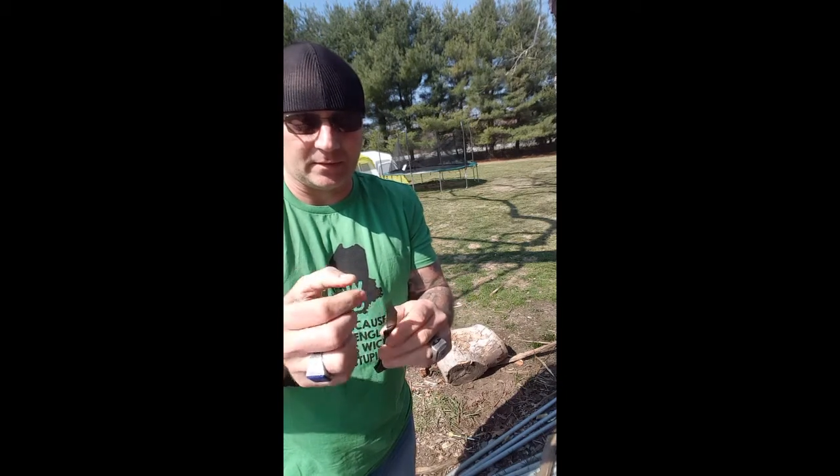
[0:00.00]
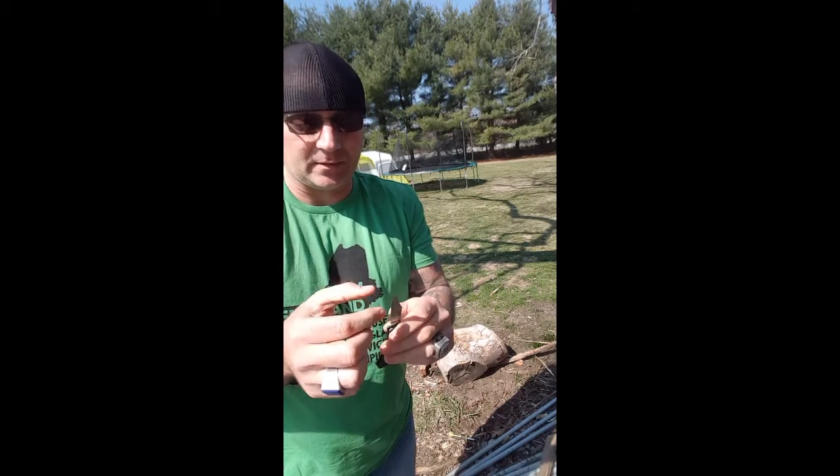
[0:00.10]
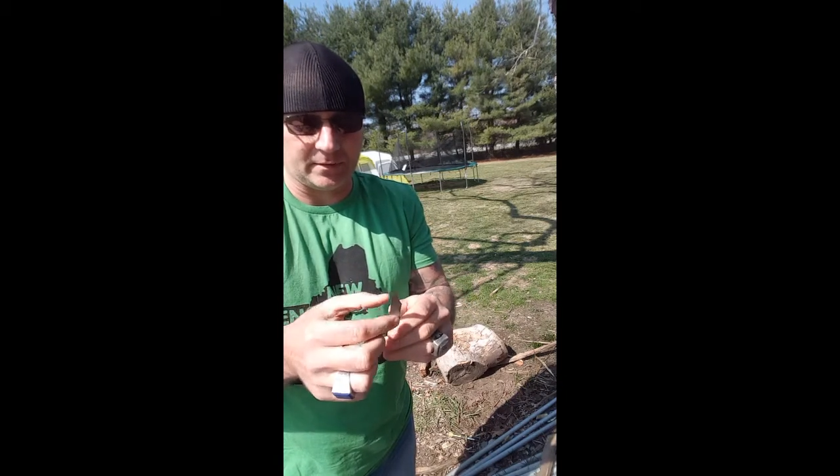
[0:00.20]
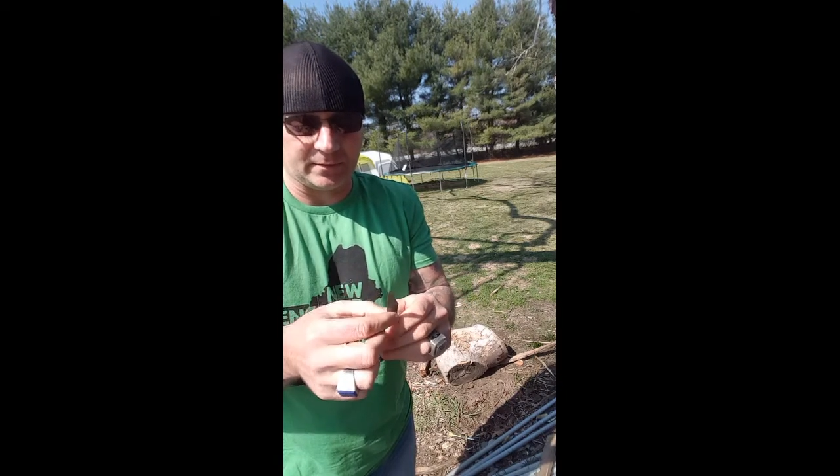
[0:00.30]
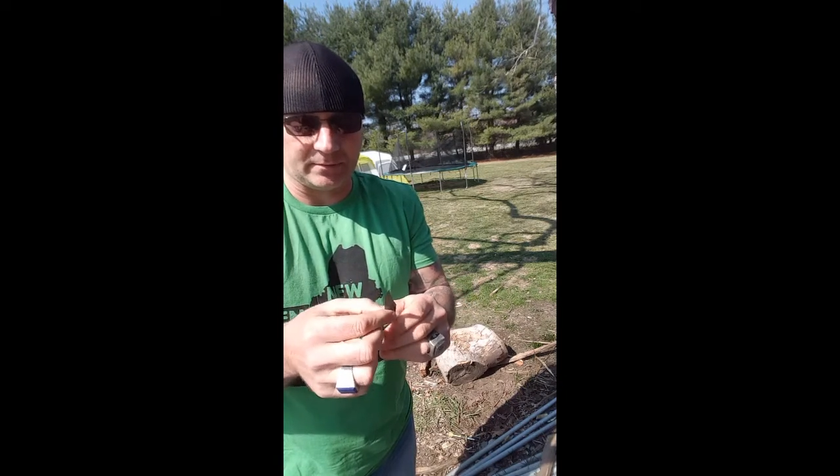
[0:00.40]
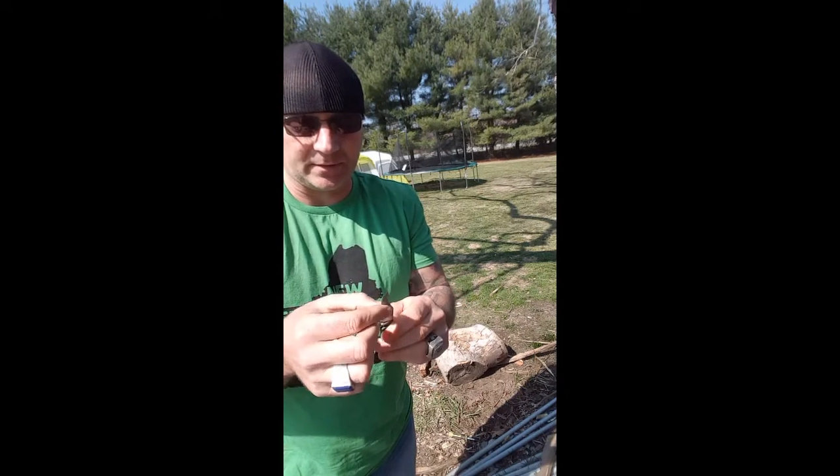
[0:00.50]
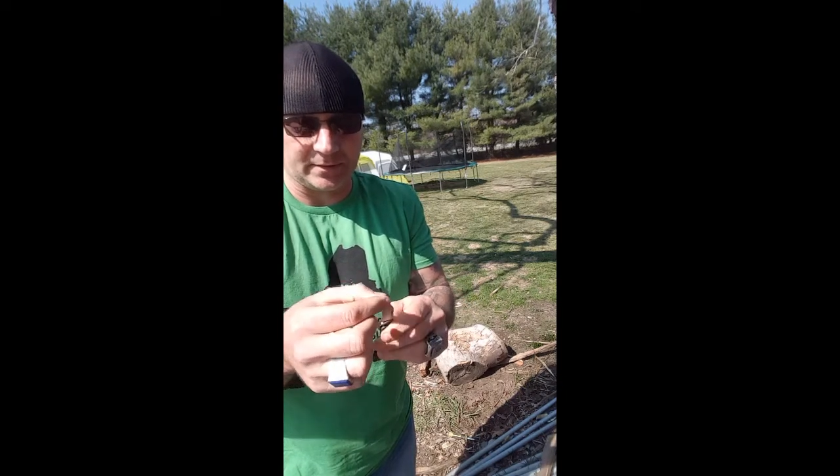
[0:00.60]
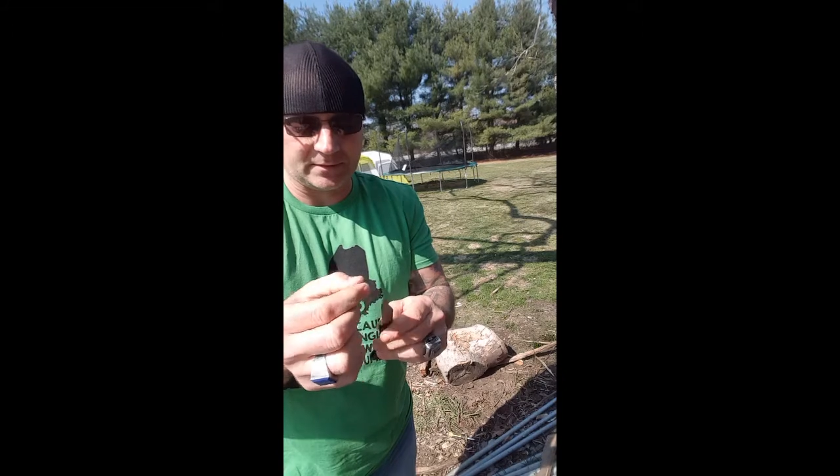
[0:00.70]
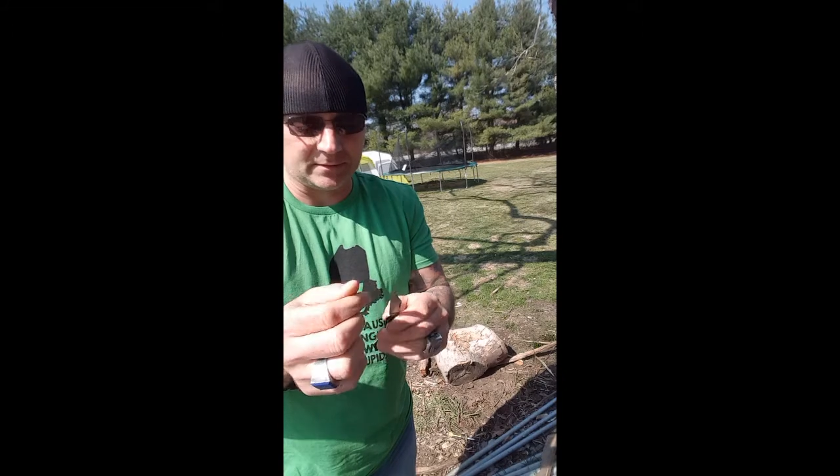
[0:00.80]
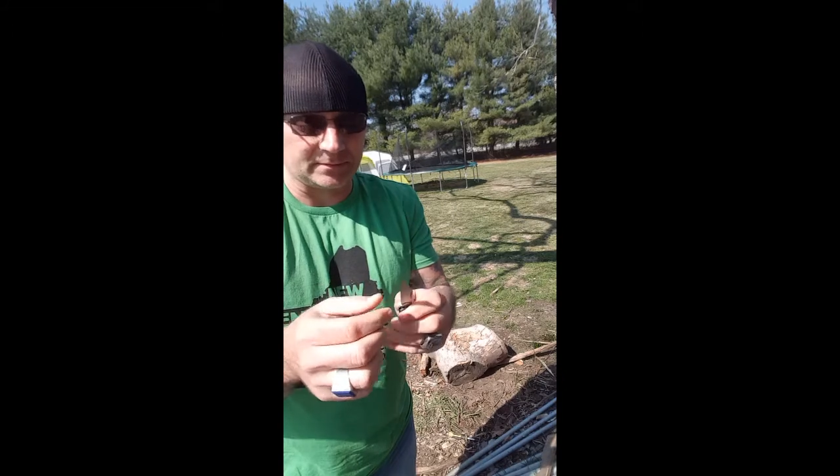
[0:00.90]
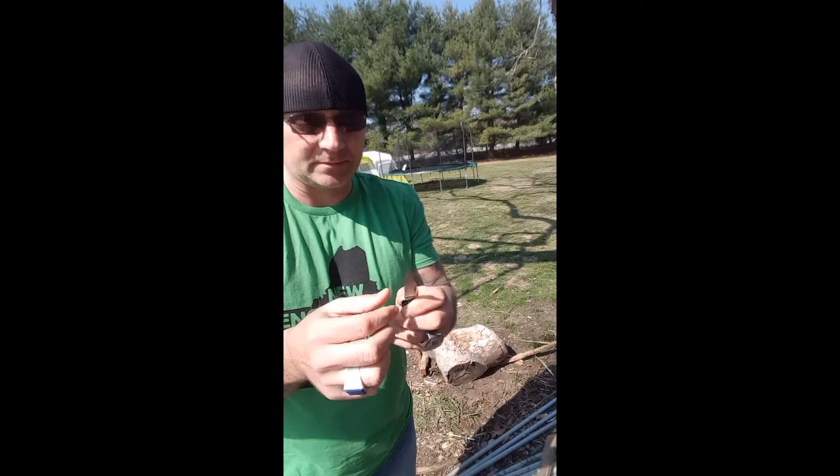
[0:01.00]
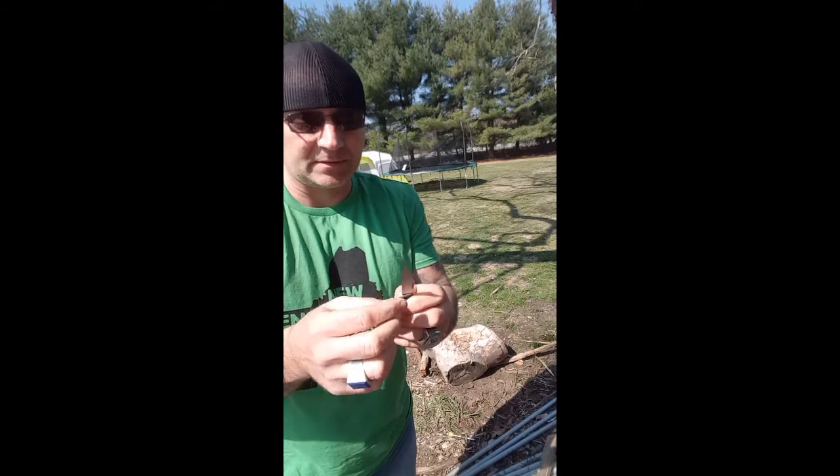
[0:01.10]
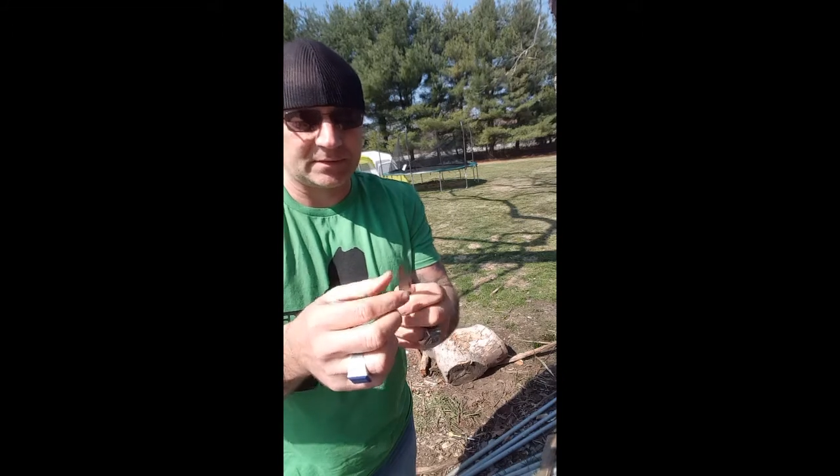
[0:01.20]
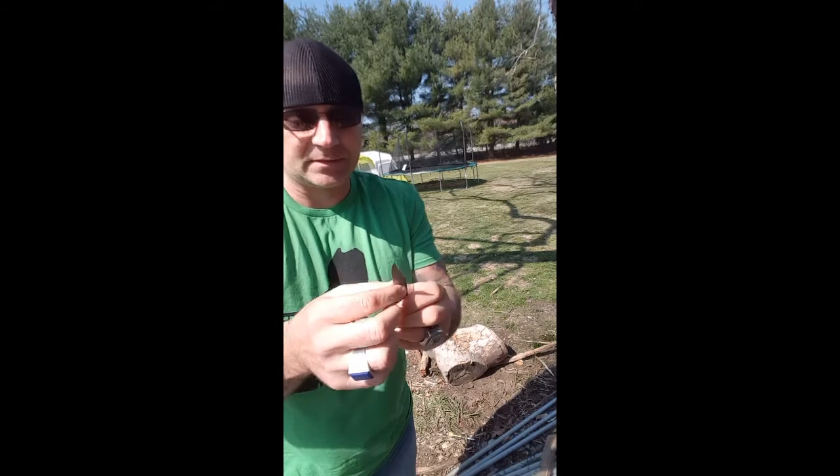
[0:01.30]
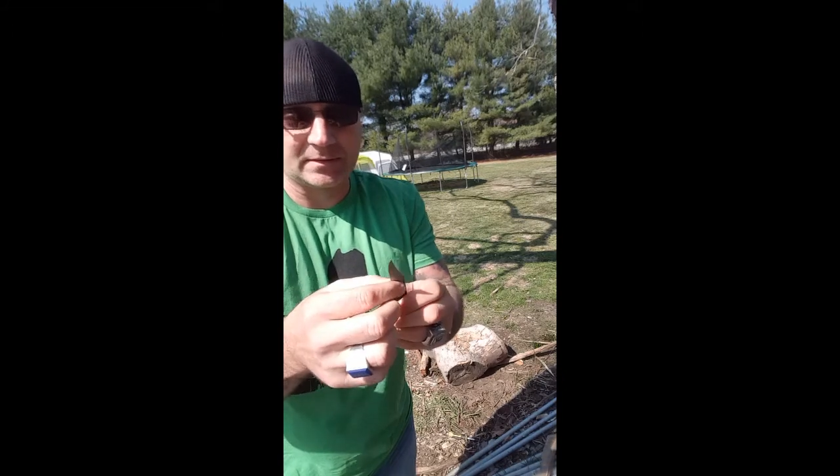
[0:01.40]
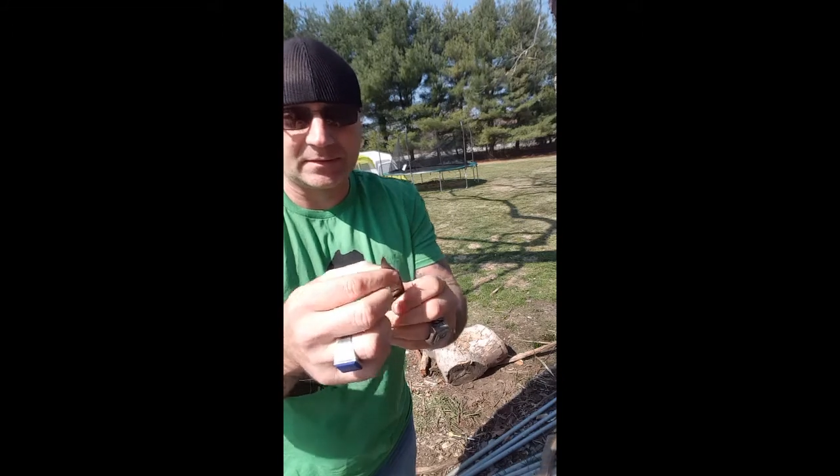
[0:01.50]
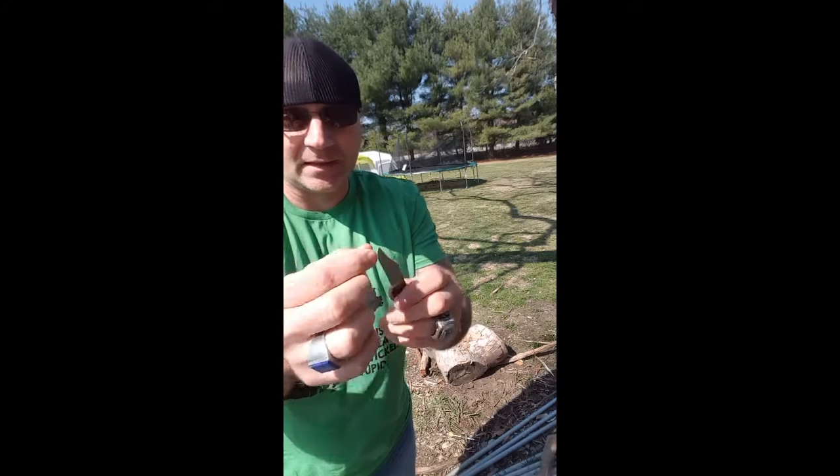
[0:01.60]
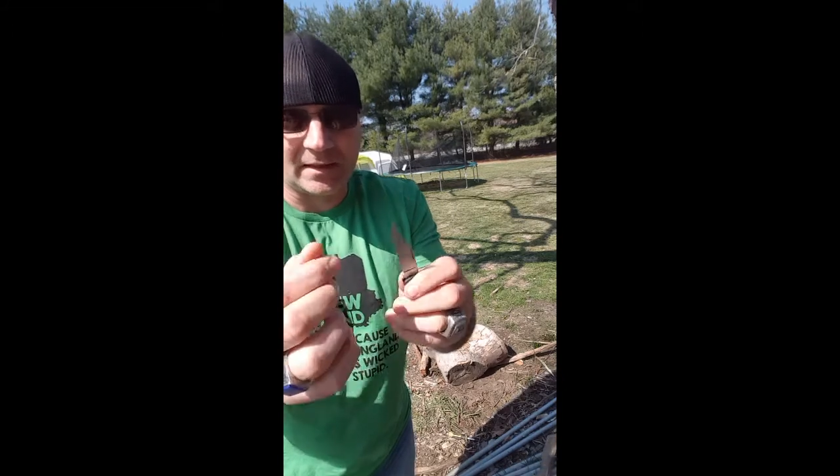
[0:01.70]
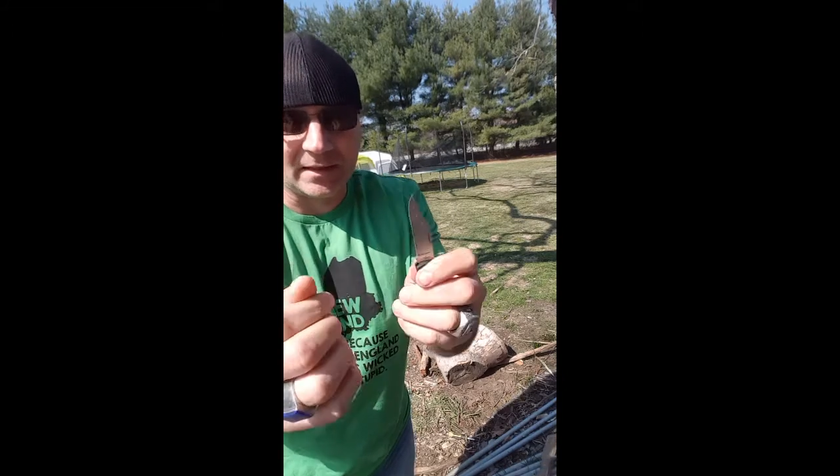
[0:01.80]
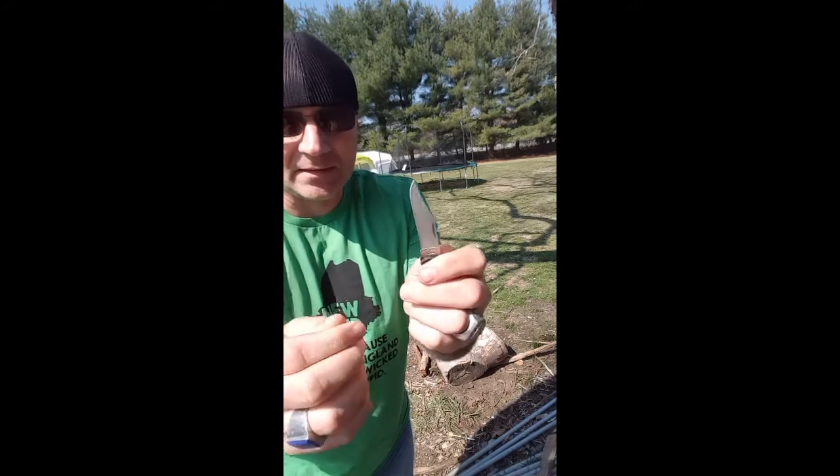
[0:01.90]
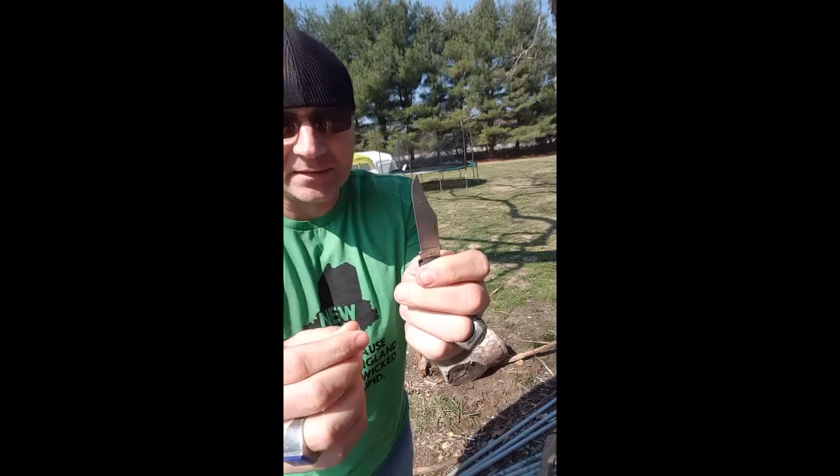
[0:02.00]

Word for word: all the nice little sticky